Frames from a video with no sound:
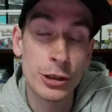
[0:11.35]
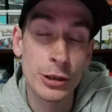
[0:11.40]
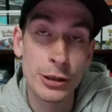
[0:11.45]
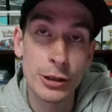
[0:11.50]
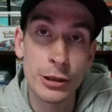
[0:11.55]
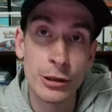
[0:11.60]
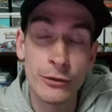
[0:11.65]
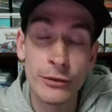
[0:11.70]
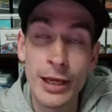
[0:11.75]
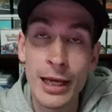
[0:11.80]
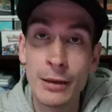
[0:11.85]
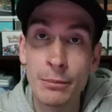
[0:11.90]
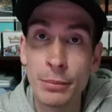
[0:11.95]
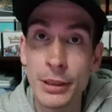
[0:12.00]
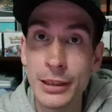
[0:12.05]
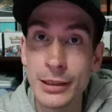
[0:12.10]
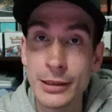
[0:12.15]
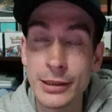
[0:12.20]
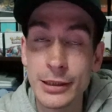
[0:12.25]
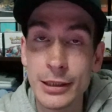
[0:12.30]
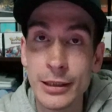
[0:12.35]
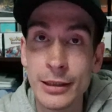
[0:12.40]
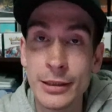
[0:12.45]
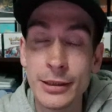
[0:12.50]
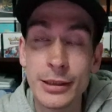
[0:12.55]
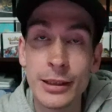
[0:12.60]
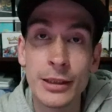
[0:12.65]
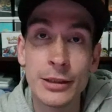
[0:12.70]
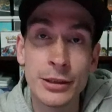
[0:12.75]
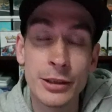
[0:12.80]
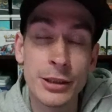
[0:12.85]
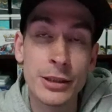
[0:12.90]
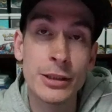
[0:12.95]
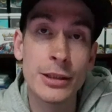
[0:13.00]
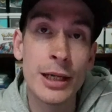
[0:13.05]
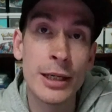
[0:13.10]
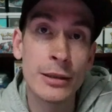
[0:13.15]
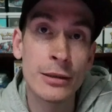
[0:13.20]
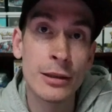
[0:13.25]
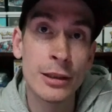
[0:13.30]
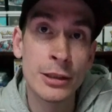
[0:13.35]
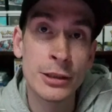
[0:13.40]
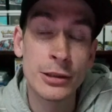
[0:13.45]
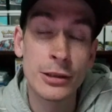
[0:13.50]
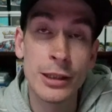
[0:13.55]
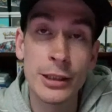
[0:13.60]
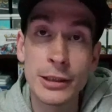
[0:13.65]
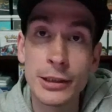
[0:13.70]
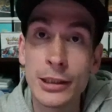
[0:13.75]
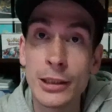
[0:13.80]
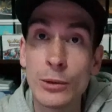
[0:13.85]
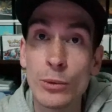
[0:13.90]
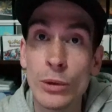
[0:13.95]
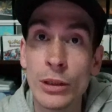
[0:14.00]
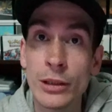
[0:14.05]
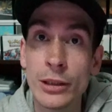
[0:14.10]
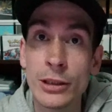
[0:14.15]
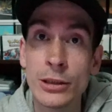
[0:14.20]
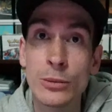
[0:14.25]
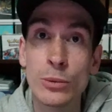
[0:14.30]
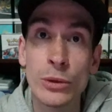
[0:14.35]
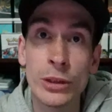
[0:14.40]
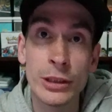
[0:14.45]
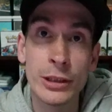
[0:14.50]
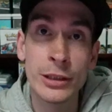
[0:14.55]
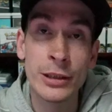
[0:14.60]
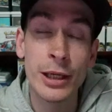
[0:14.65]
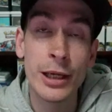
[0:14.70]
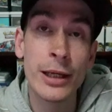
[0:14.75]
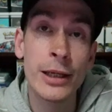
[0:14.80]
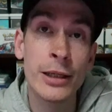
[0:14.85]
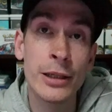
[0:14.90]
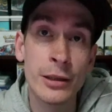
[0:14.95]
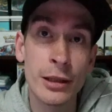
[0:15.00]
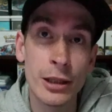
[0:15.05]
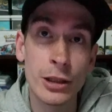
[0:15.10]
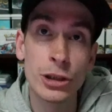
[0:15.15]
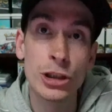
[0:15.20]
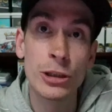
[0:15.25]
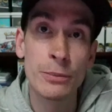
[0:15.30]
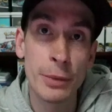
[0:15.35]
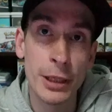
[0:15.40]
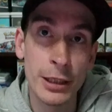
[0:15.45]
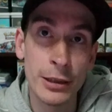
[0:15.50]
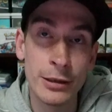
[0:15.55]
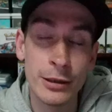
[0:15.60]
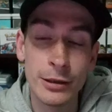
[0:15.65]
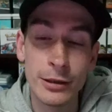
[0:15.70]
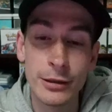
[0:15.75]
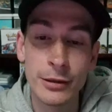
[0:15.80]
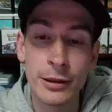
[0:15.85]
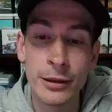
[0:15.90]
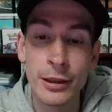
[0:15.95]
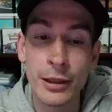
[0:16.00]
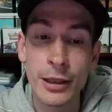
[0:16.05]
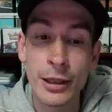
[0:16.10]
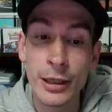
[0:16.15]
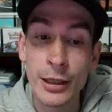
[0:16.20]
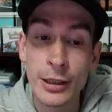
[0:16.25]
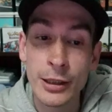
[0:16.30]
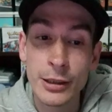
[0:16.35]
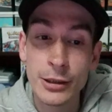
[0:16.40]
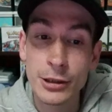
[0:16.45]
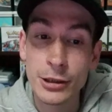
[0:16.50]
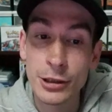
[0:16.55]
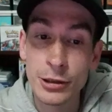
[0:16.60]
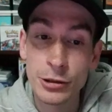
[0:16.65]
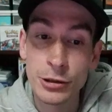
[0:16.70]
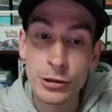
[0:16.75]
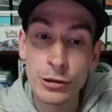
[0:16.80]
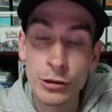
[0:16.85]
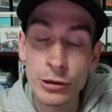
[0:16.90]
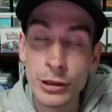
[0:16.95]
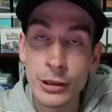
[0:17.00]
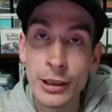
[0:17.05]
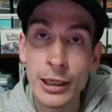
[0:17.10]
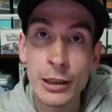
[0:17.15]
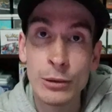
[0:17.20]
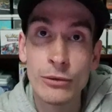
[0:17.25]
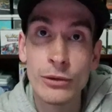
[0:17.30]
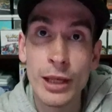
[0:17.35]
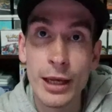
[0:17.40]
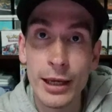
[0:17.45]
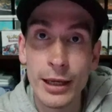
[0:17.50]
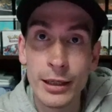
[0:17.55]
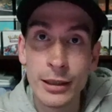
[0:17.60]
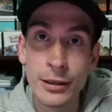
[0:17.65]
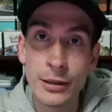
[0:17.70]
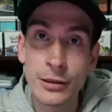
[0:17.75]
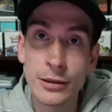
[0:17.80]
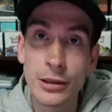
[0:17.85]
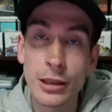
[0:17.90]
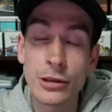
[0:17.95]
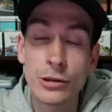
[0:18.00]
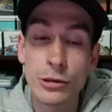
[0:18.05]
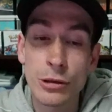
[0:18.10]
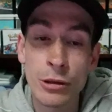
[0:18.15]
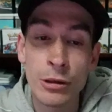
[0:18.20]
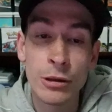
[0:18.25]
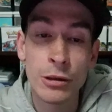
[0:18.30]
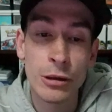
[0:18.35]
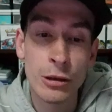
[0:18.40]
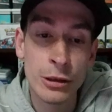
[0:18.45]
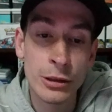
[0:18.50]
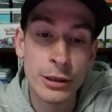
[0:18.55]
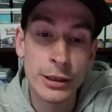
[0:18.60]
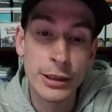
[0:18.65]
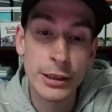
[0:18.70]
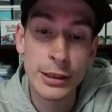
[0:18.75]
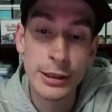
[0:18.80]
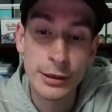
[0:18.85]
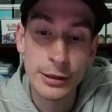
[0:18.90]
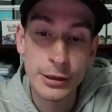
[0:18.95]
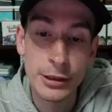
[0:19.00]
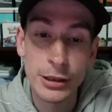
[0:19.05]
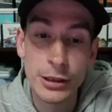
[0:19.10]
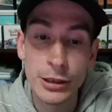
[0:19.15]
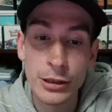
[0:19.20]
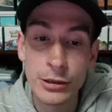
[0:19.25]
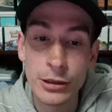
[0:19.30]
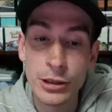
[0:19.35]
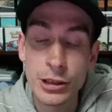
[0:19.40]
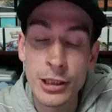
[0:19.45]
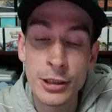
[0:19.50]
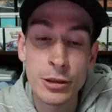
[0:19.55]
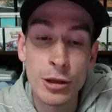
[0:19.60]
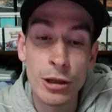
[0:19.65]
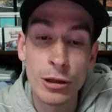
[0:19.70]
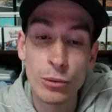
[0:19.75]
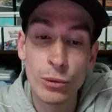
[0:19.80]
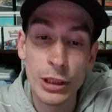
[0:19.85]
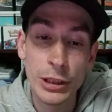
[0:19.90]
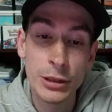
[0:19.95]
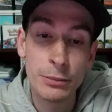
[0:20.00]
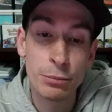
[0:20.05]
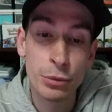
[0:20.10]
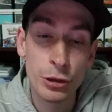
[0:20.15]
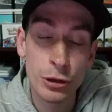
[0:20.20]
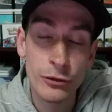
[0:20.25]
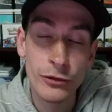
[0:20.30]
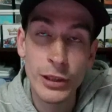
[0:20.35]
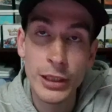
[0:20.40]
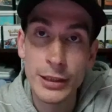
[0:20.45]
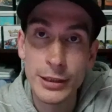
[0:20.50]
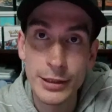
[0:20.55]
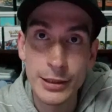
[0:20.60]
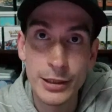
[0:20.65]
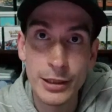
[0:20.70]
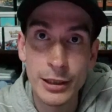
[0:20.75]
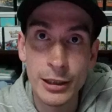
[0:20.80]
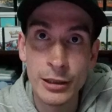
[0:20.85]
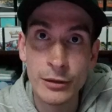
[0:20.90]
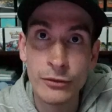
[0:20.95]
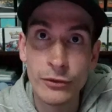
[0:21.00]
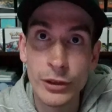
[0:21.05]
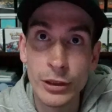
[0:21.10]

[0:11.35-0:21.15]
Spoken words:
So with that being said, let's get into these deck lists. Let's see what is winning in Japan. So starting out with the ENS Zoroark EX here, this has already proven itself.